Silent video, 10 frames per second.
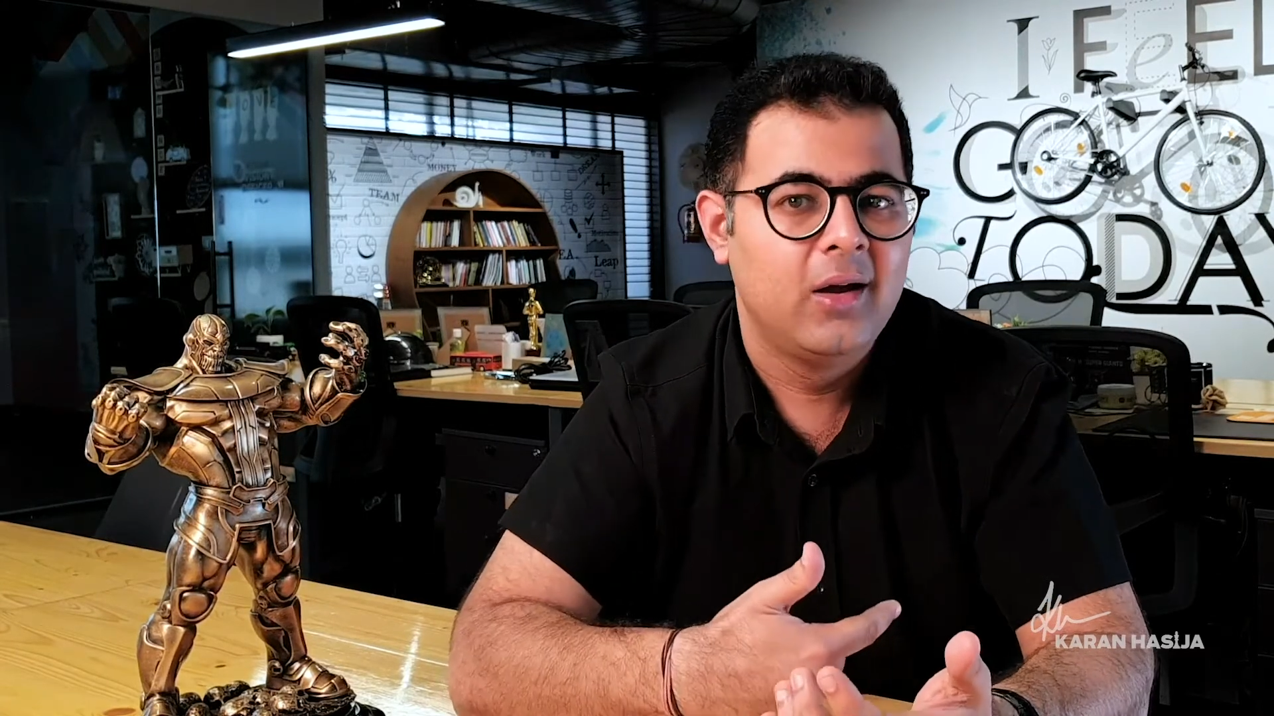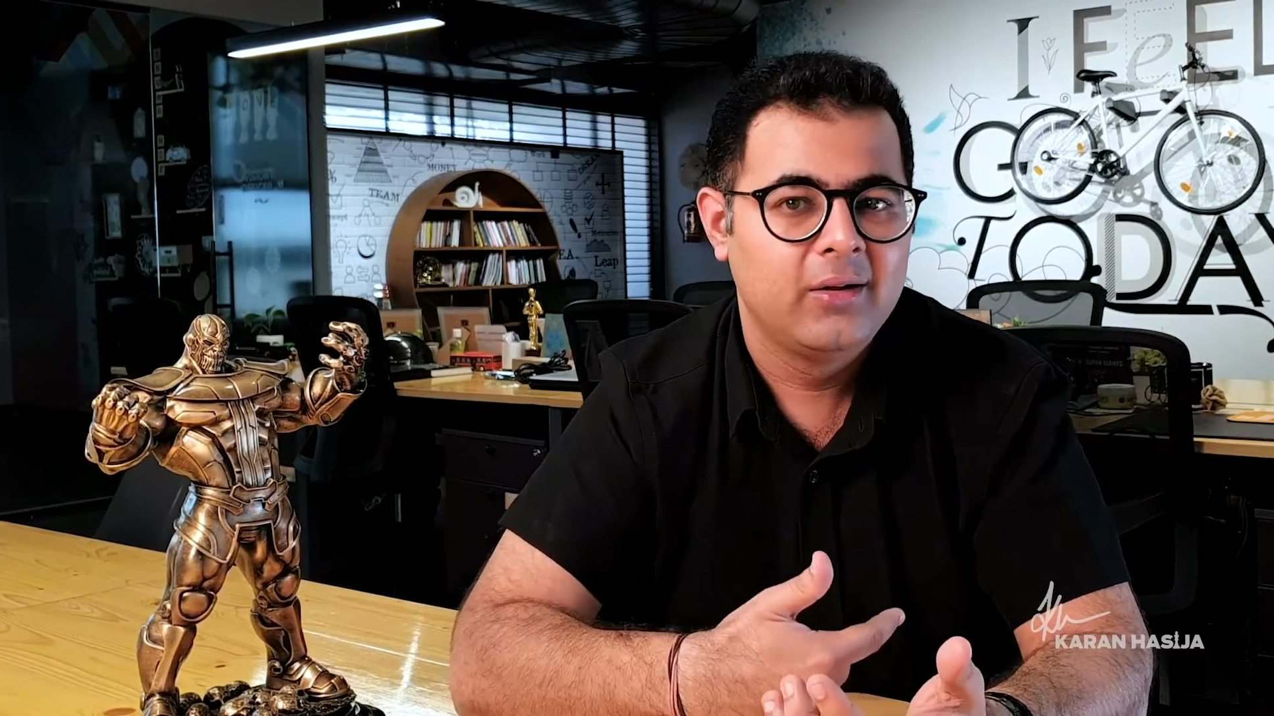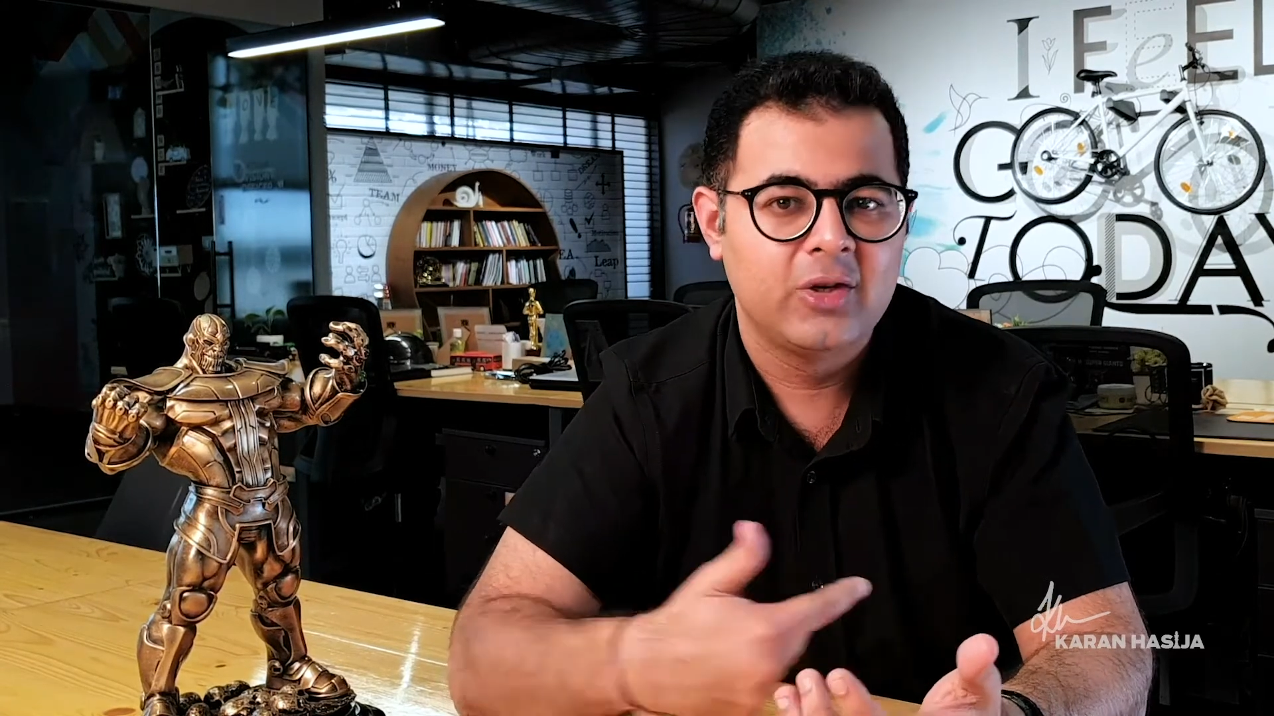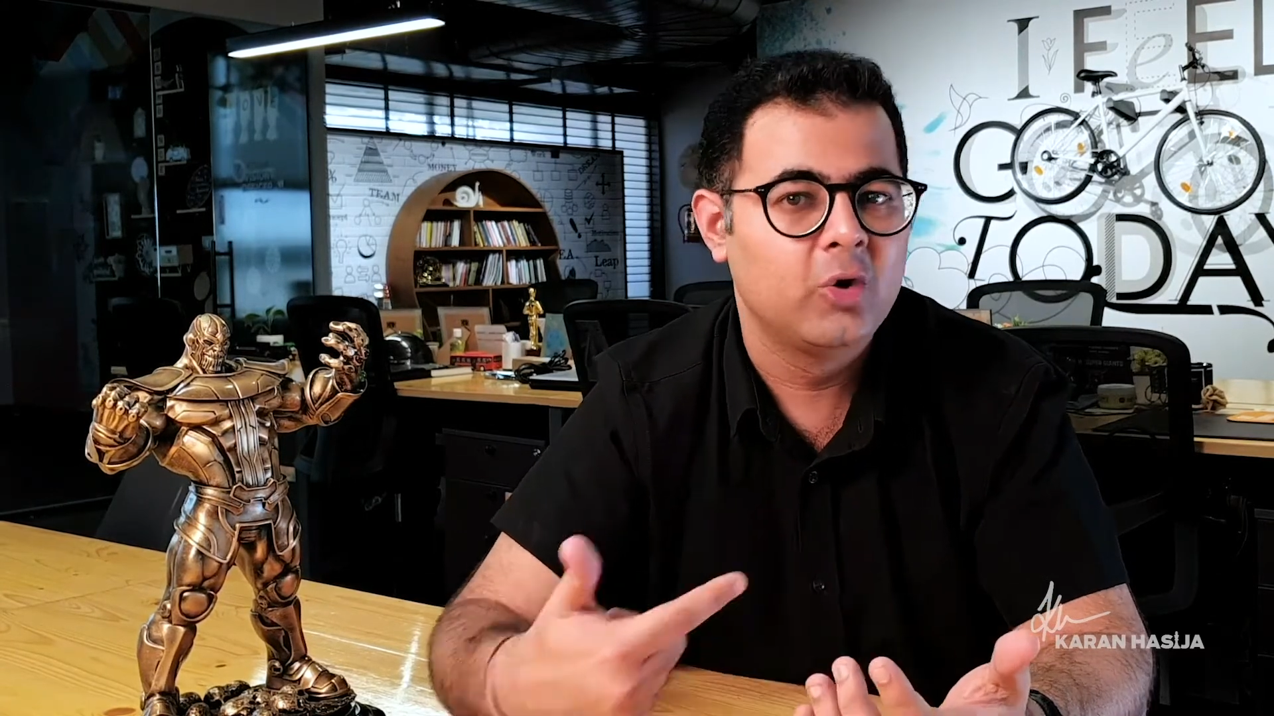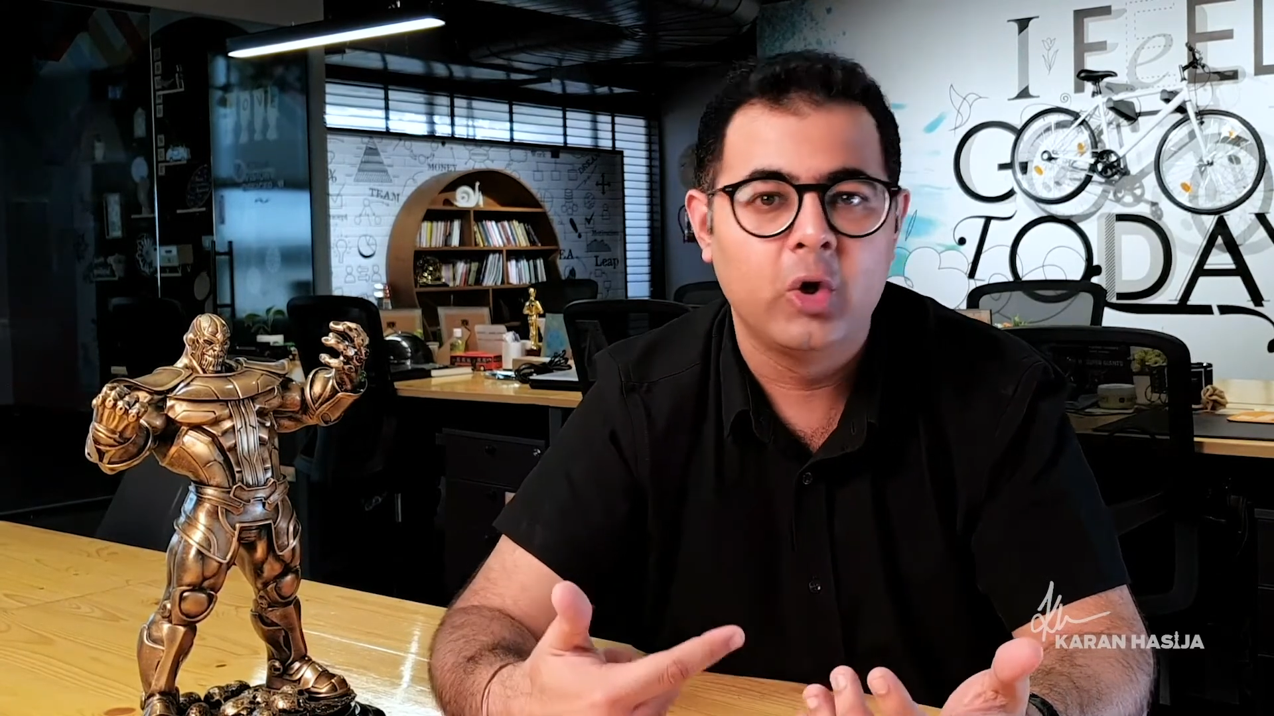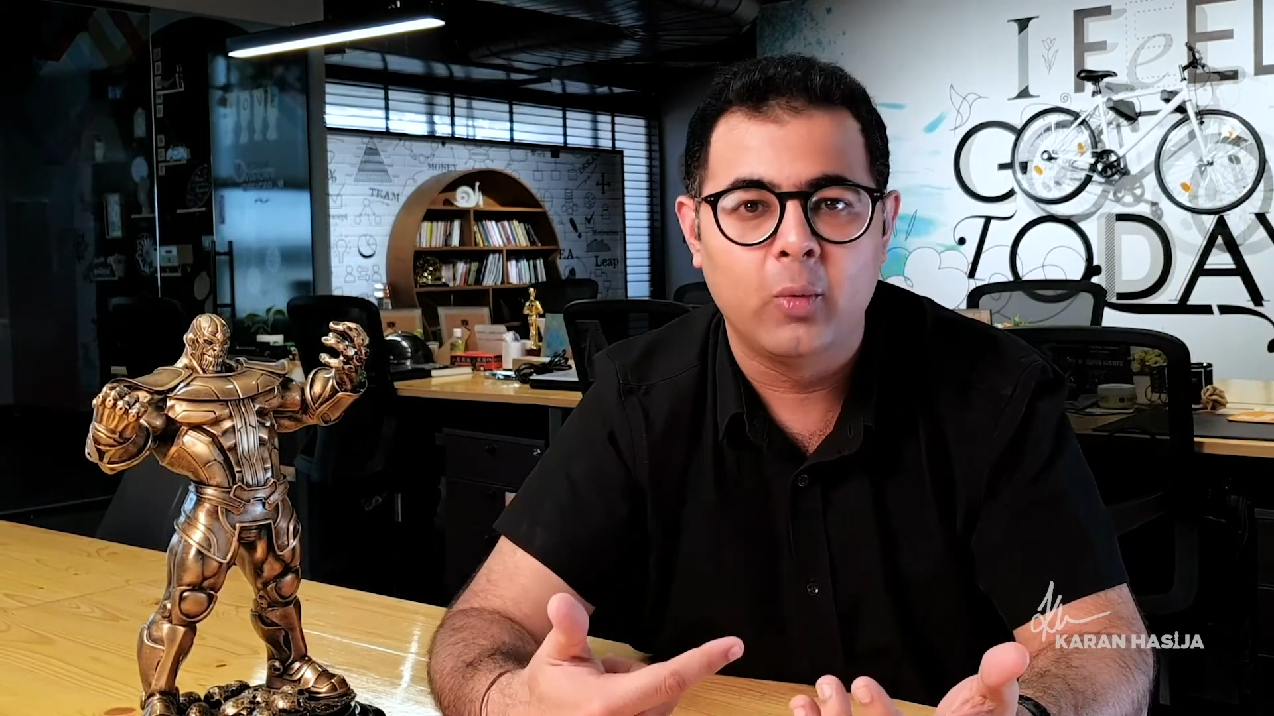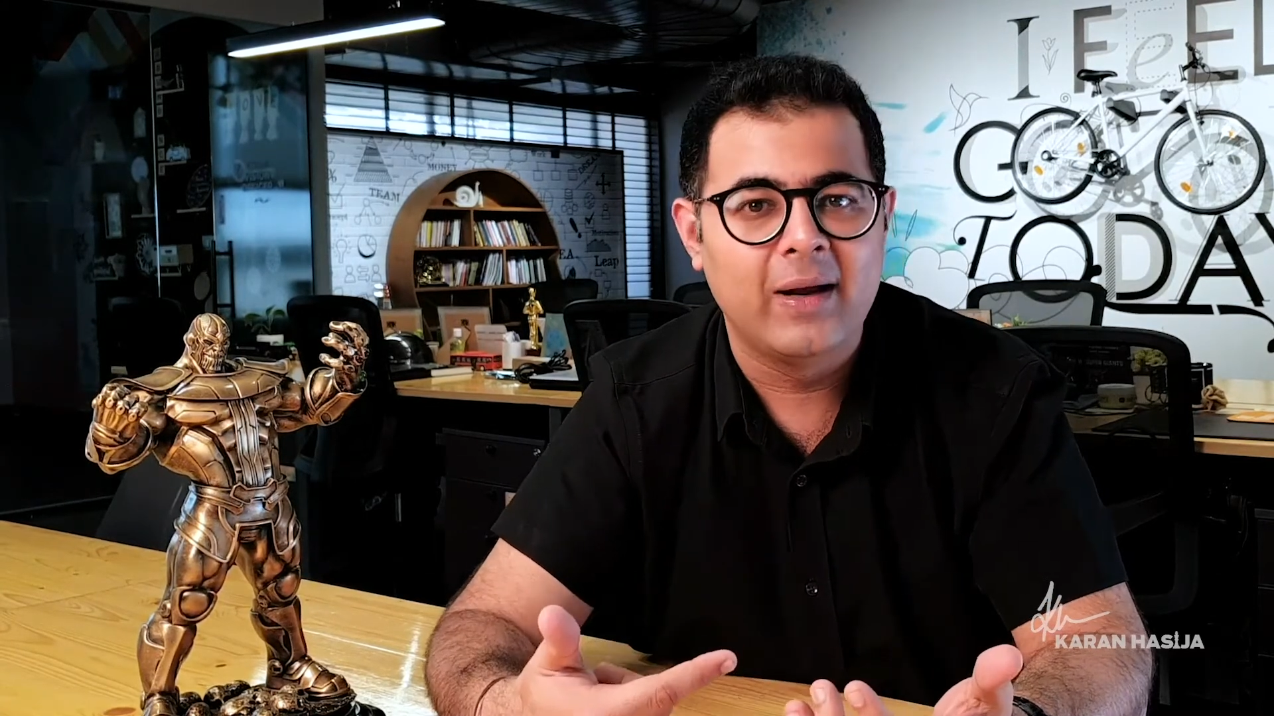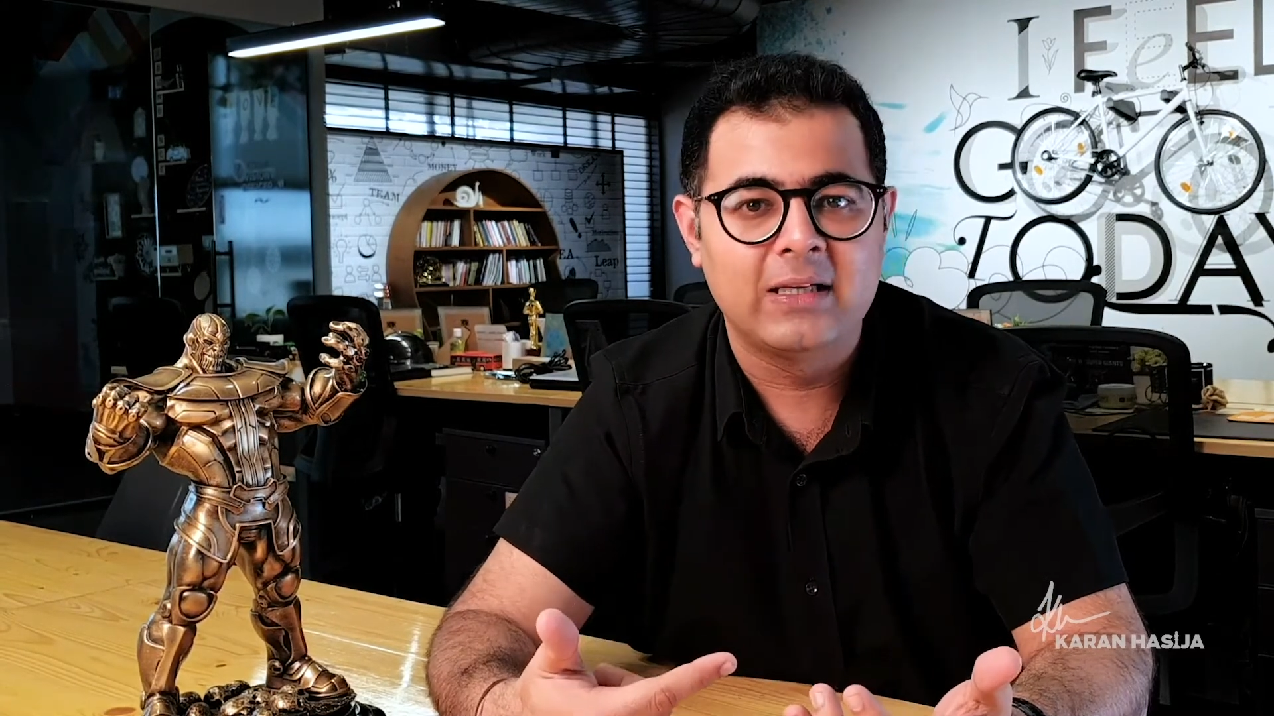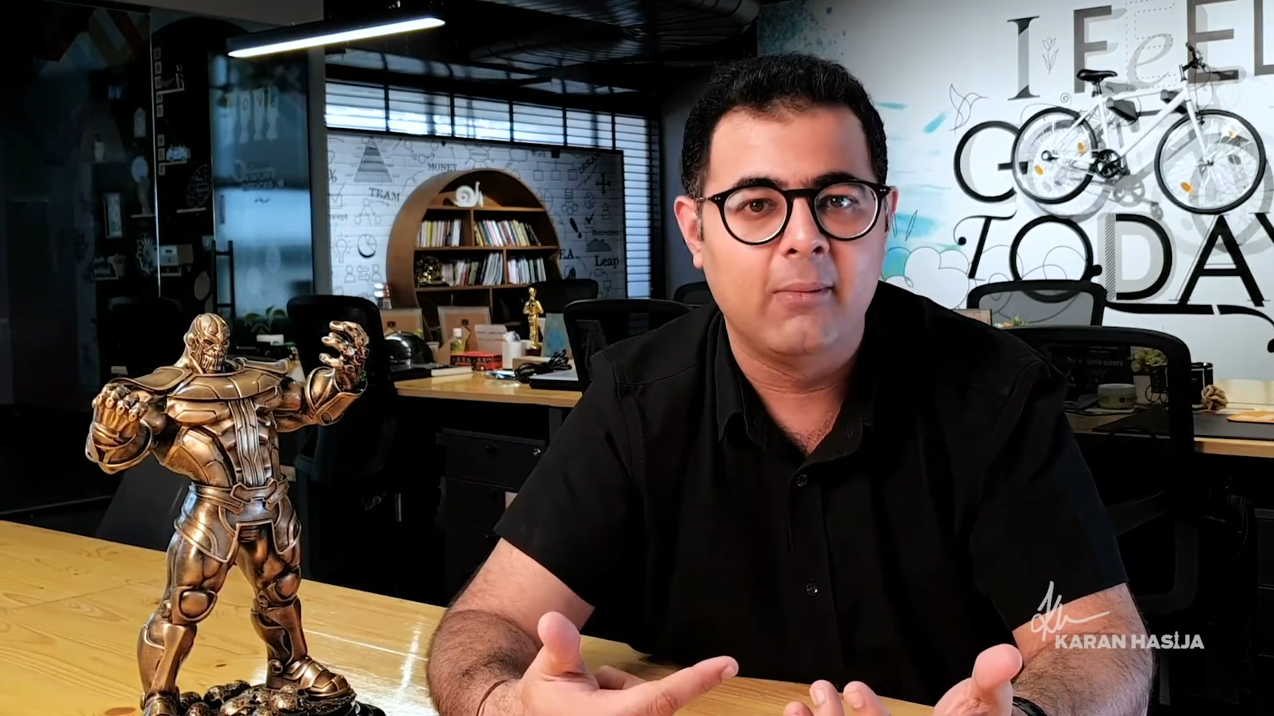There's no two ways